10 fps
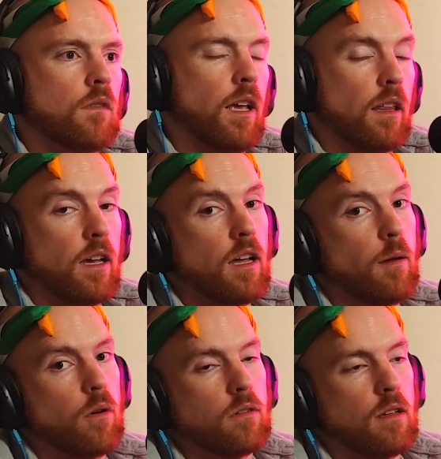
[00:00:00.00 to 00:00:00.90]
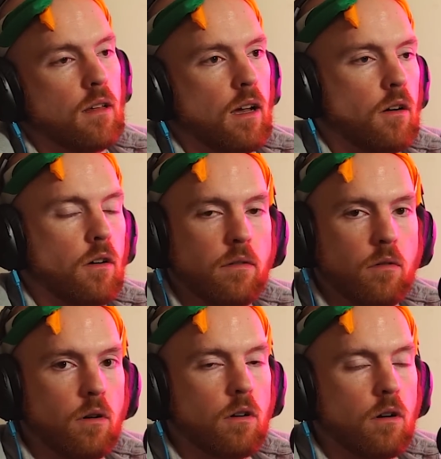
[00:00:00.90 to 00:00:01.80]
Yeah, that guy posts a lot, or
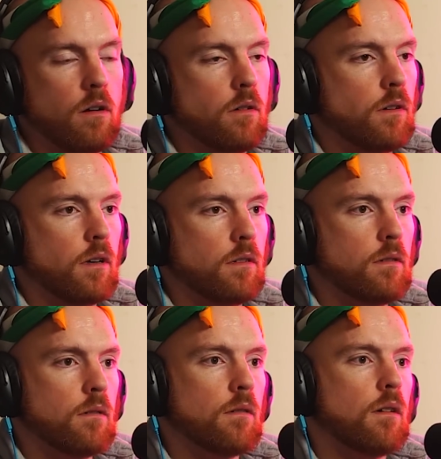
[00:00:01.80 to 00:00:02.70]
a girl, who knows.